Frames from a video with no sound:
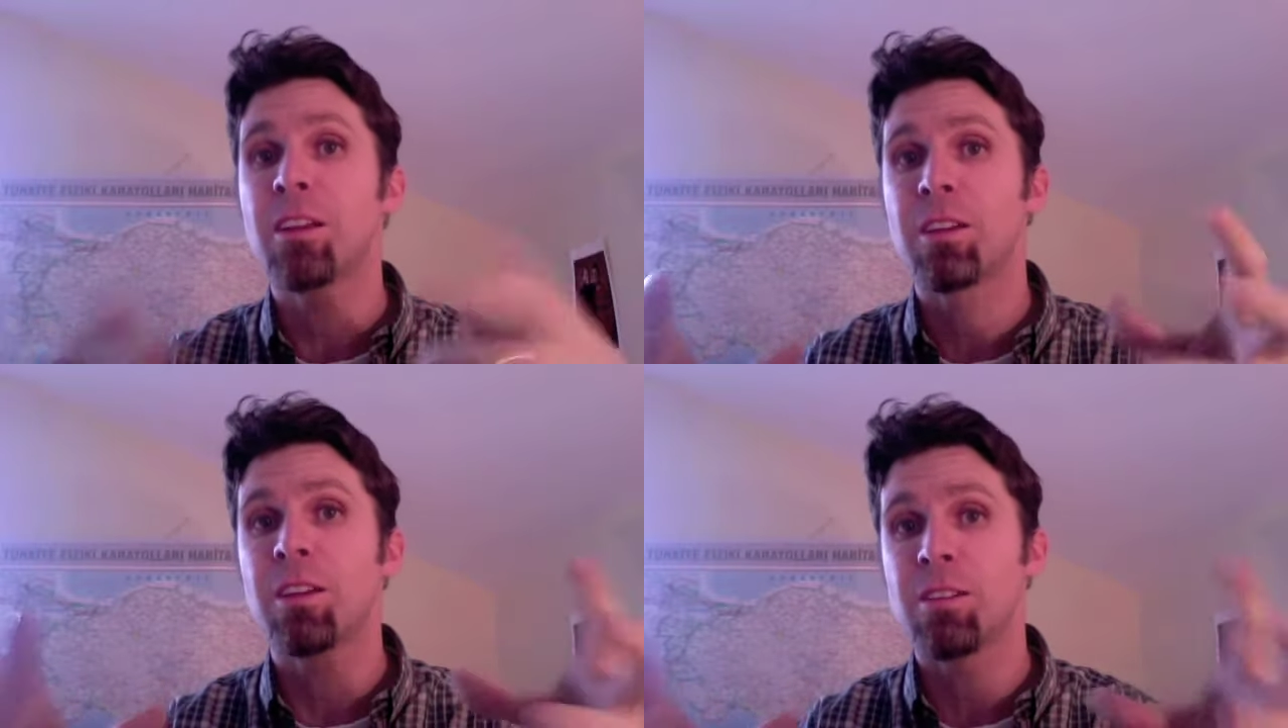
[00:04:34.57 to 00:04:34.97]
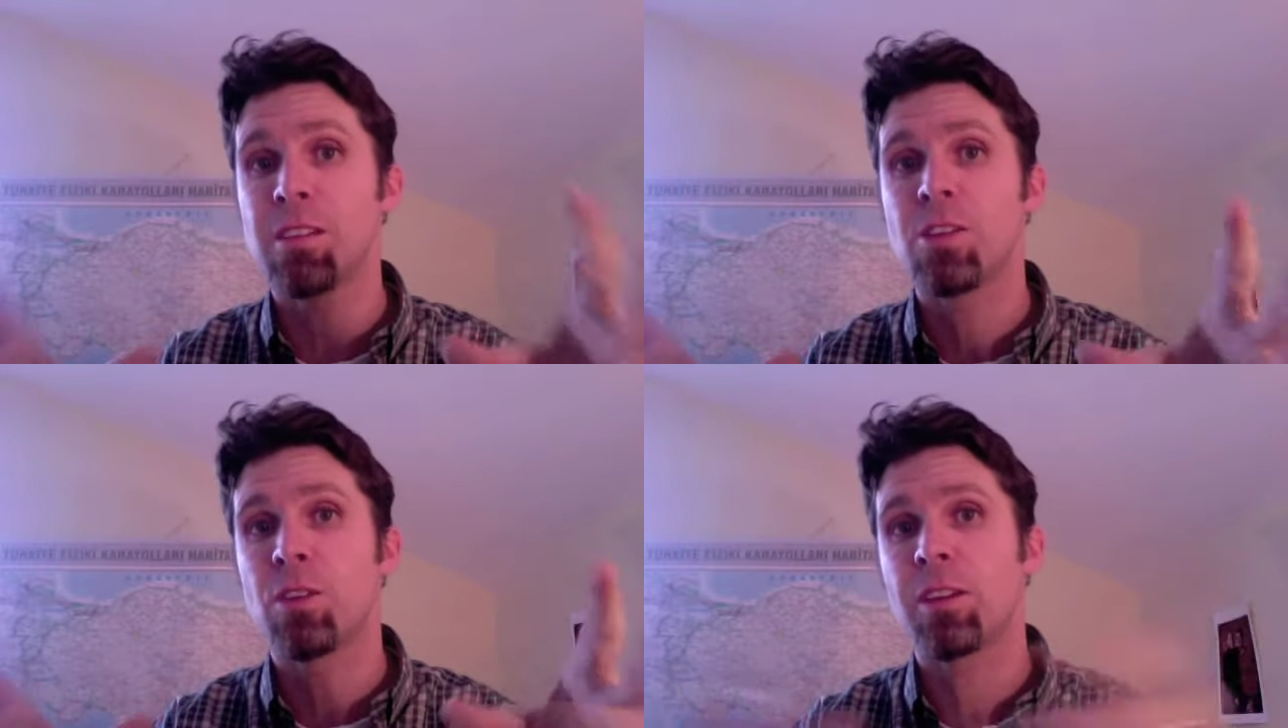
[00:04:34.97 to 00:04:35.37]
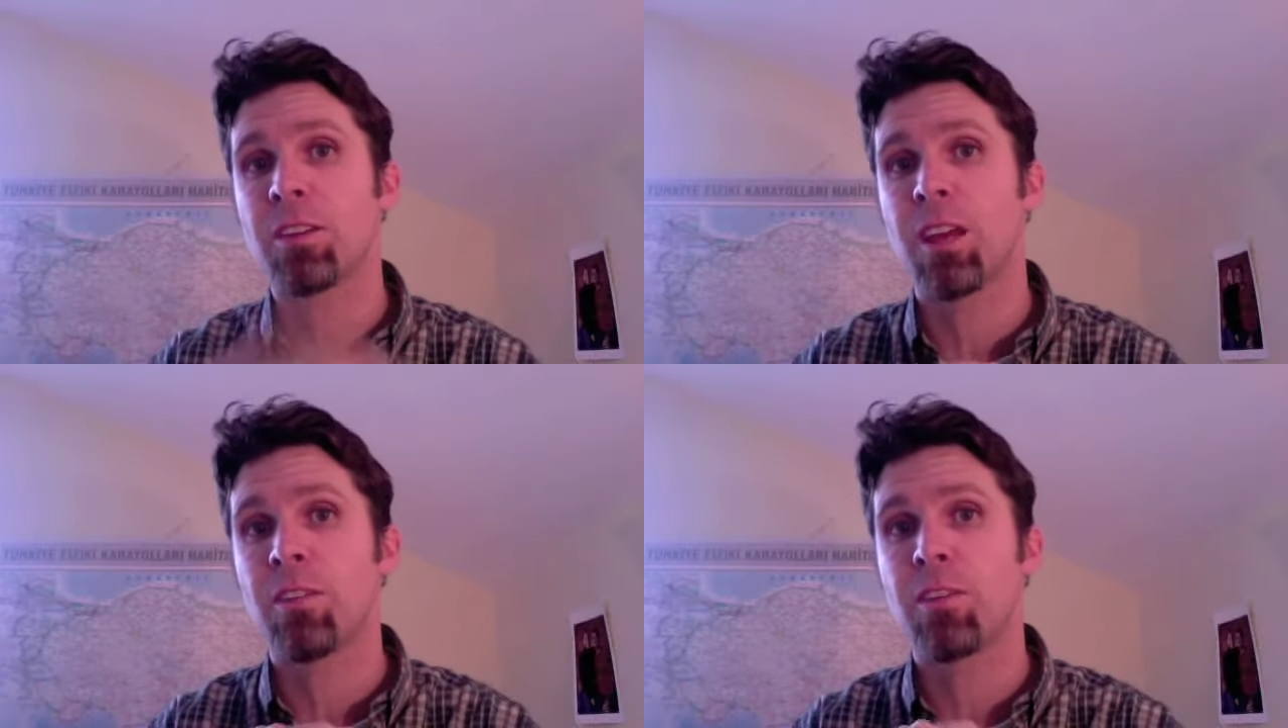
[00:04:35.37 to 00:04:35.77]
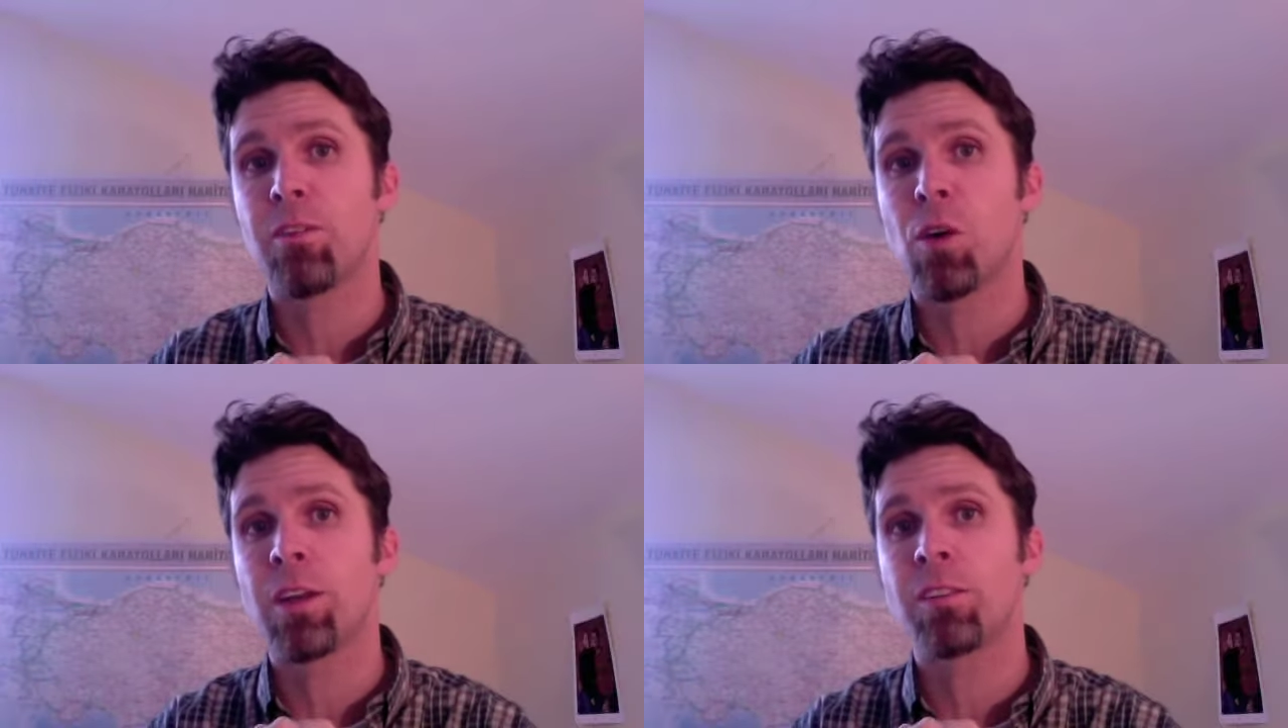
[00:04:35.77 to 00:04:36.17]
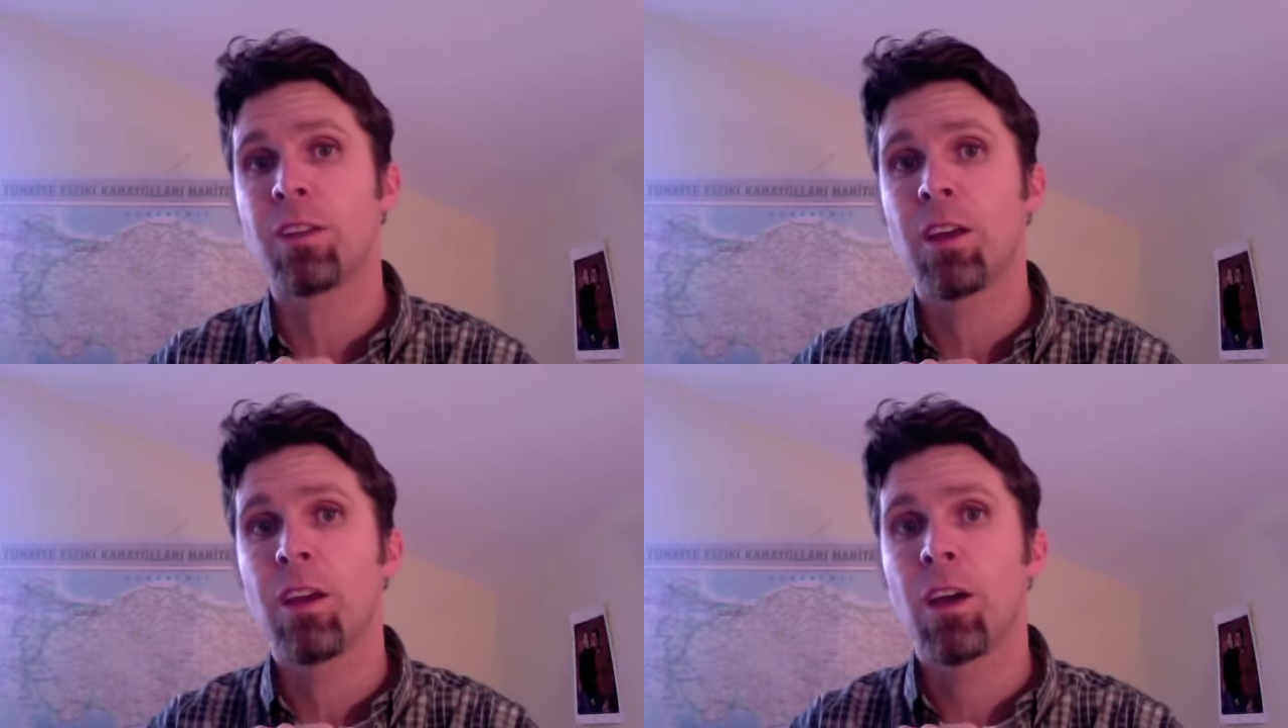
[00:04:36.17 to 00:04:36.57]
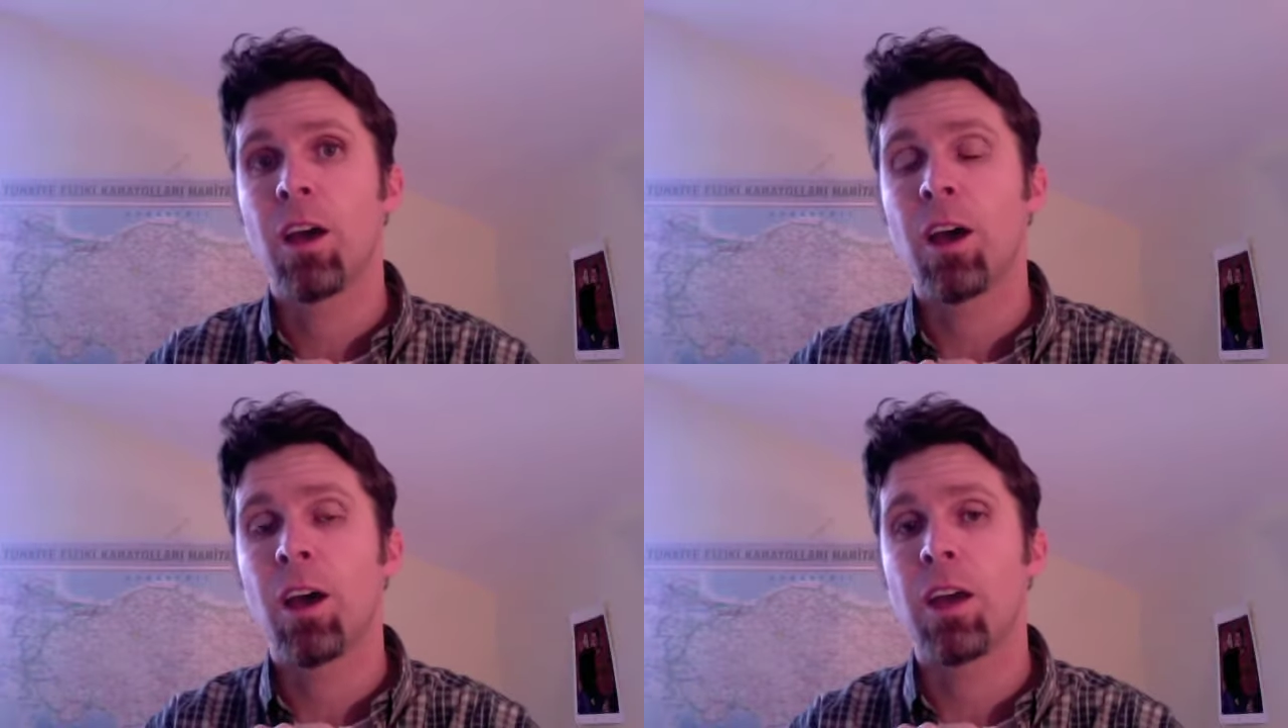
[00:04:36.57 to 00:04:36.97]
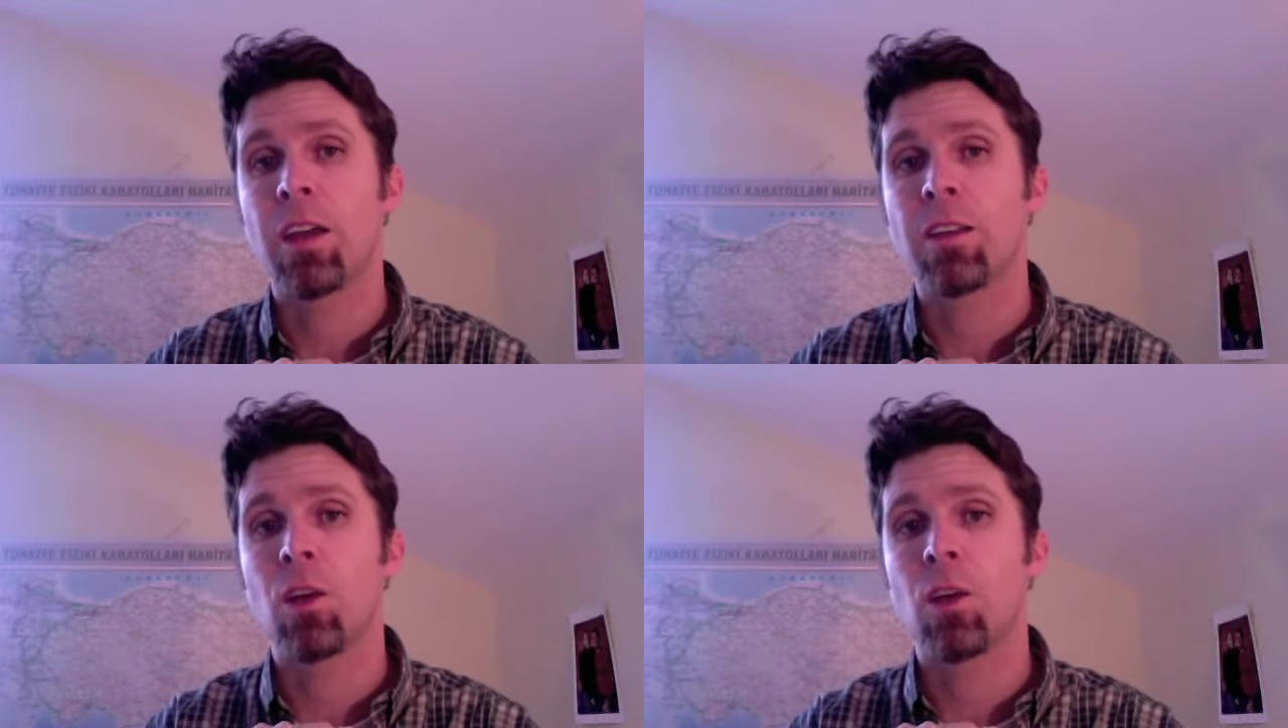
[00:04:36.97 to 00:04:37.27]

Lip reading: continuing to save the voice in